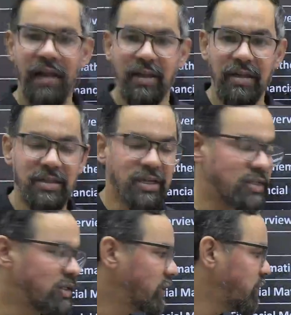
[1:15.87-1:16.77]

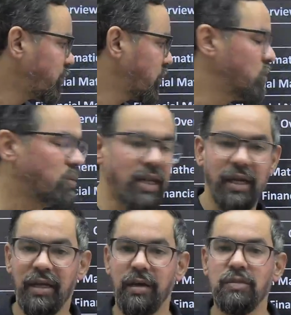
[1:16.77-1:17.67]
discussion. So when it
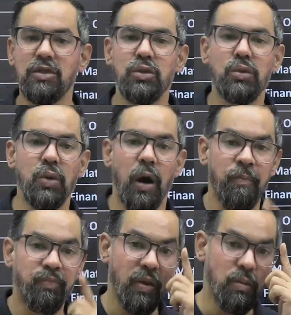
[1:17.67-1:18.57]
comes to
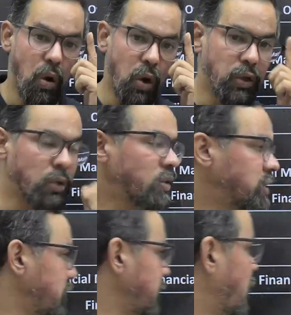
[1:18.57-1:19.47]
module
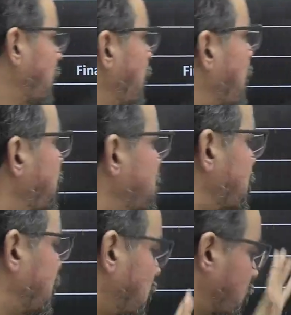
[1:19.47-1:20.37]
C, which
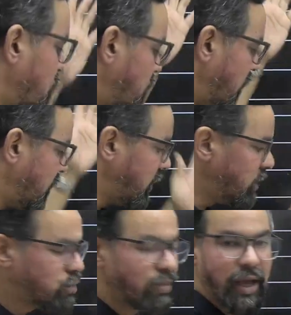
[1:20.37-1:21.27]
include these
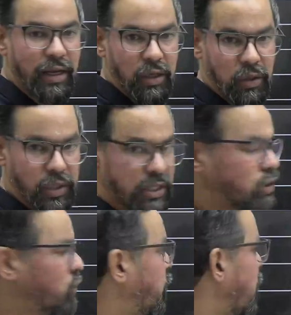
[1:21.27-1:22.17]
many units. So
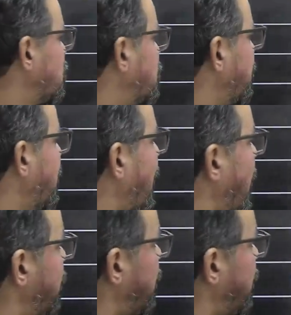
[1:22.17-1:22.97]
first we have